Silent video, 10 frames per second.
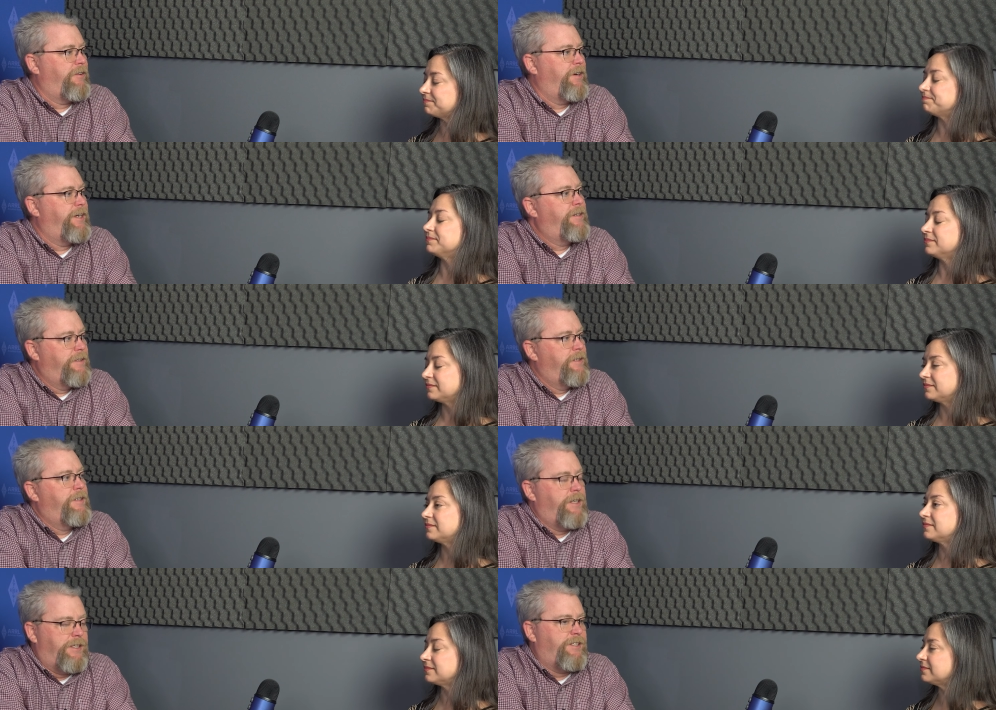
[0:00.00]
Speaker 1: already
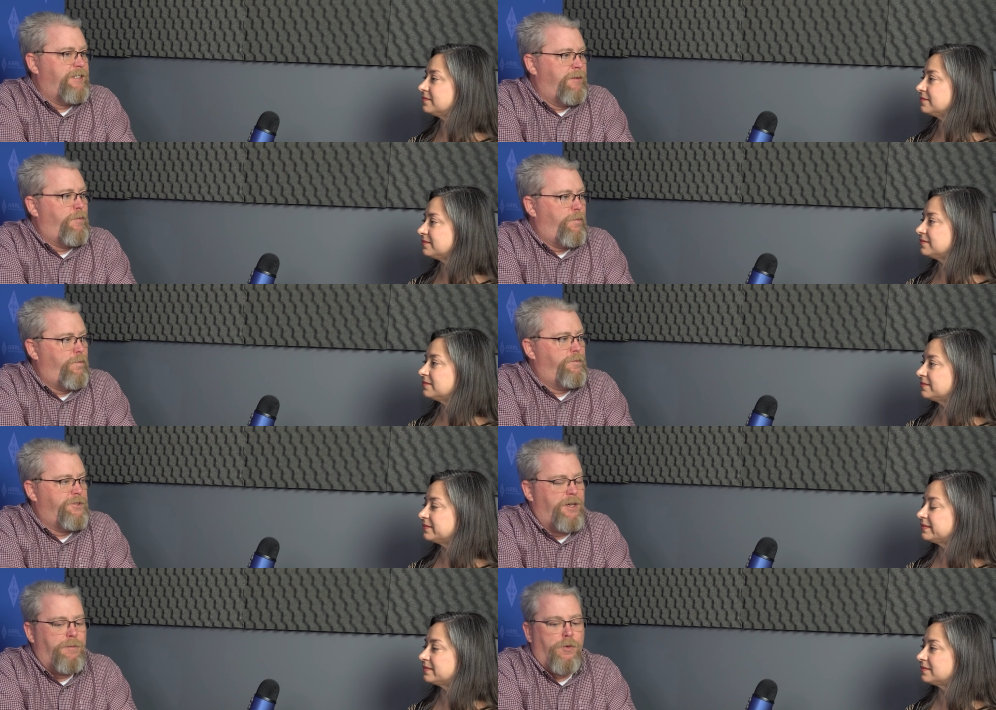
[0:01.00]
in some
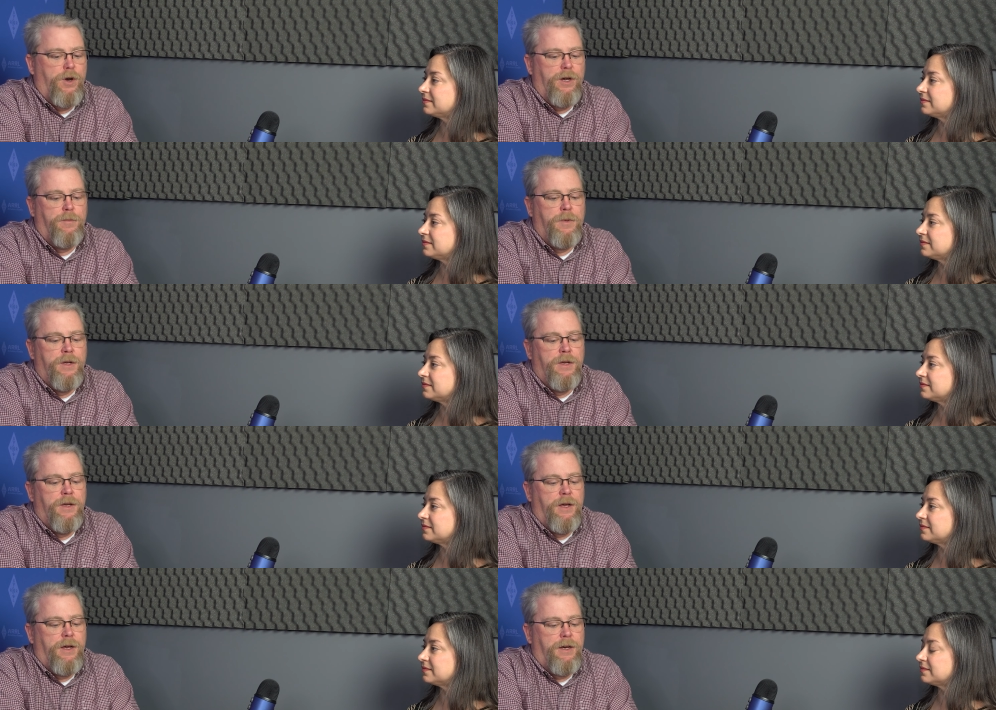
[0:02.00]
realm.
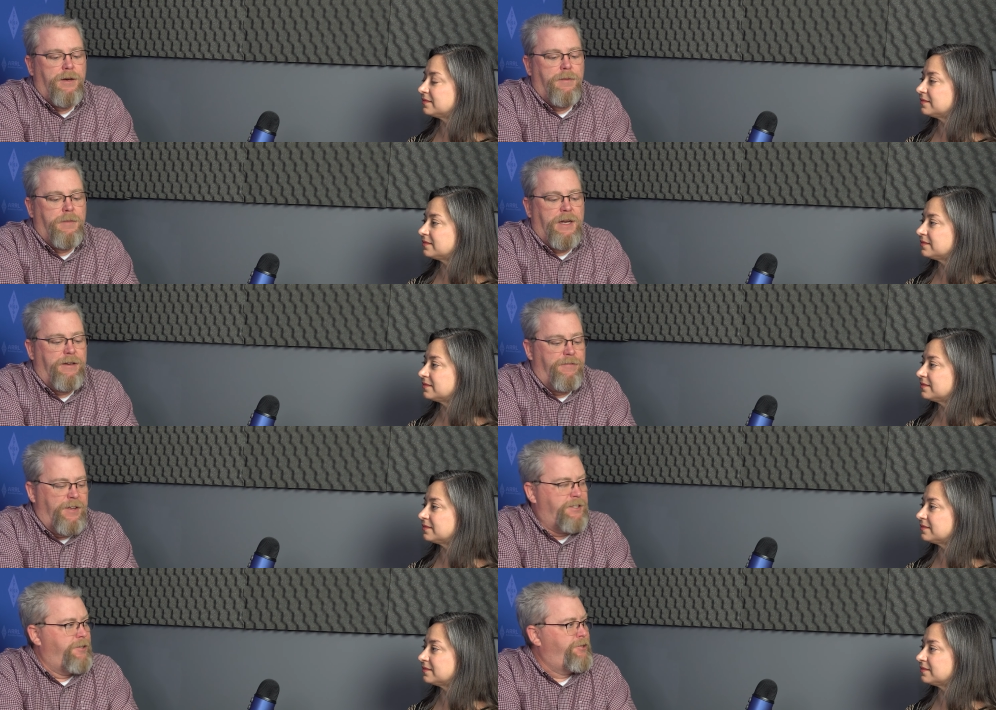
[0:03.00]
And
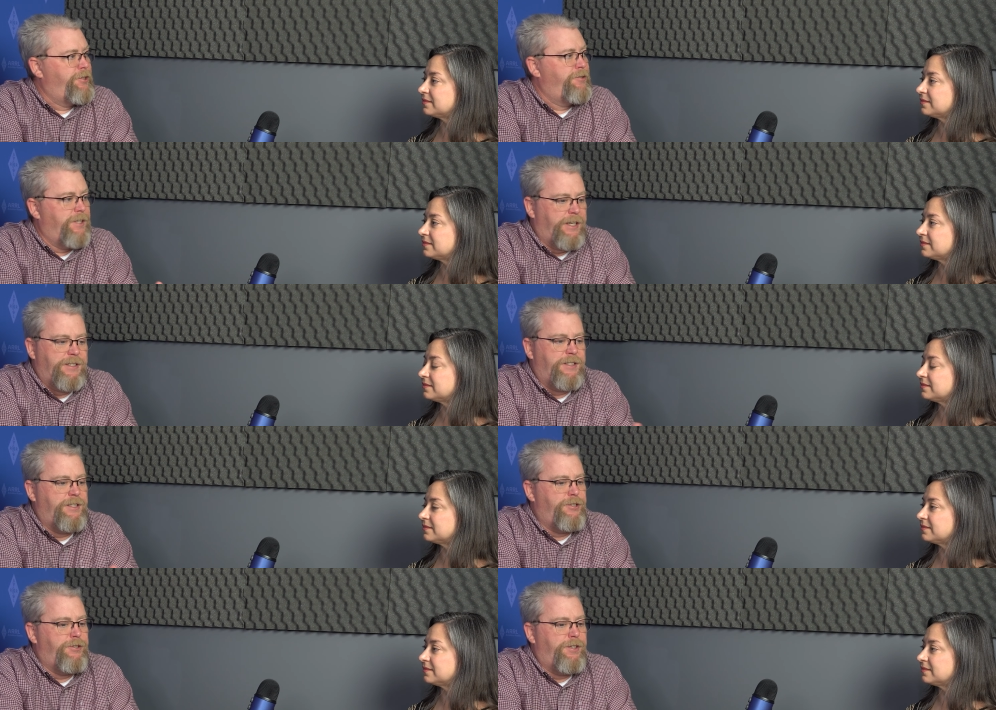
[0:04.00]
if they so choose, they can
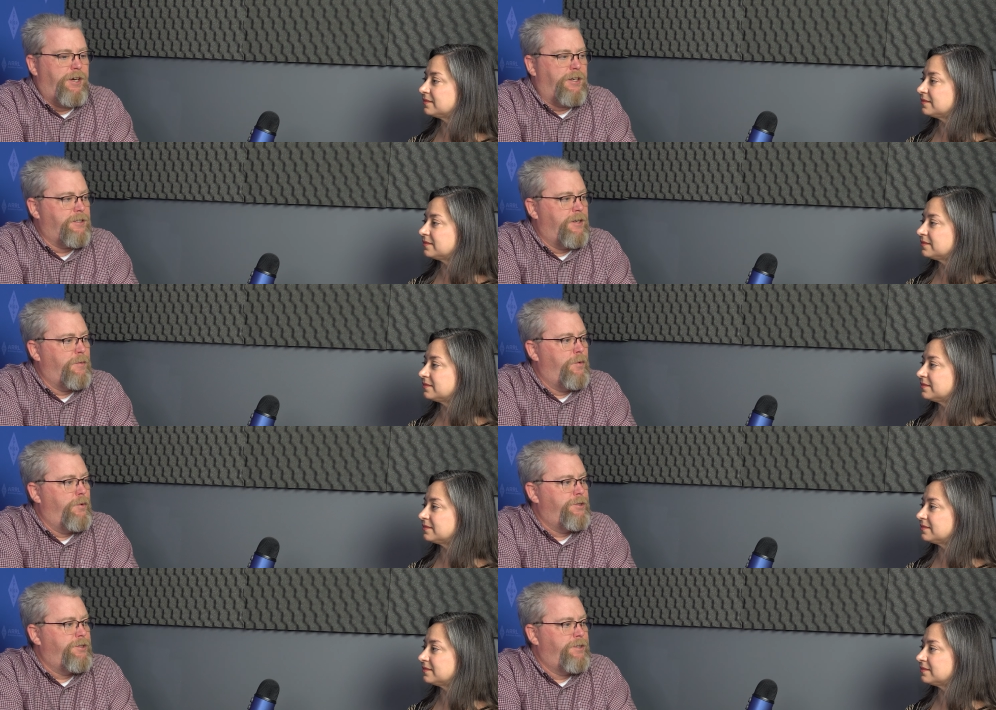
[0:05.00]
send you to the AUXCOMM
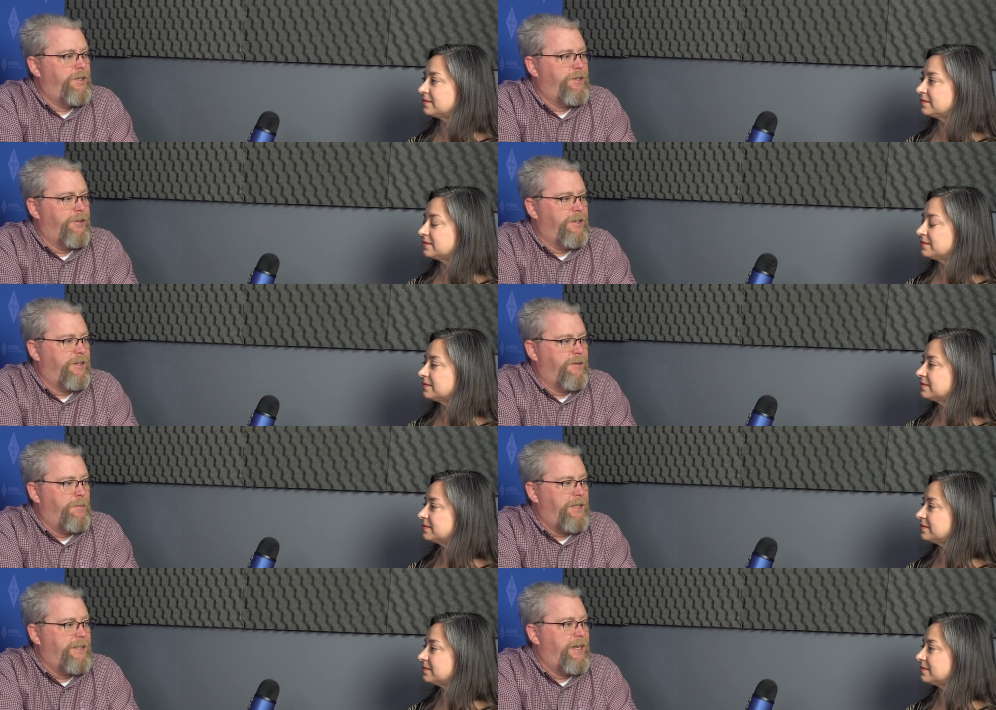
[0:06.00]
course. You can
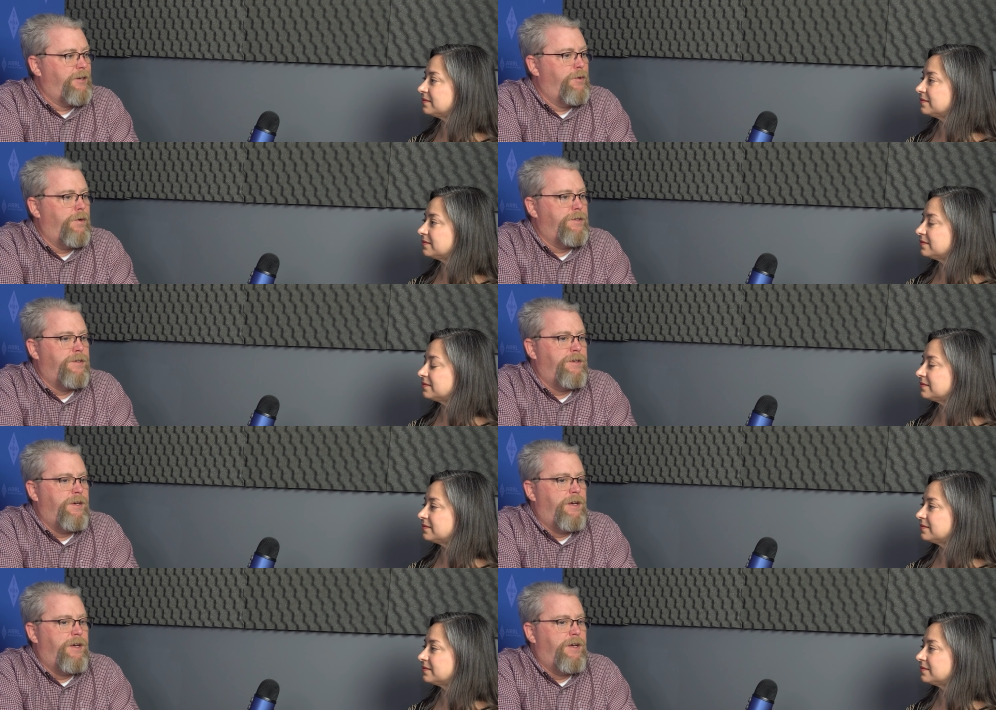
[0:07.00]
complete that course.